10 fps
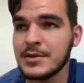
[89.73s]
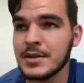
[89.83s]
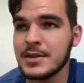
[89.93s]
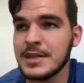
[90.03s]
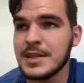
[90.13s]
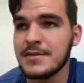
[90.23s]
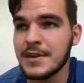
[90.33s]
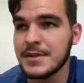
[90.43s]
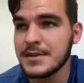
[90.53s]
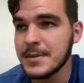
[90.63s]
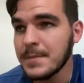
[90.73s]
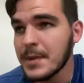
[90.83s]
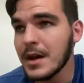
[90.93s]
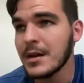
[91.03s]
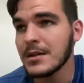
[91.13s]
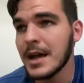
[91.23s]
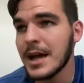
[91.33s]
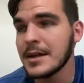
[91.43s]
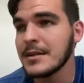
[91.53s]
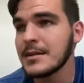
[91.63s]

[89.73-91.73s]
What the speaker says: on defense a lot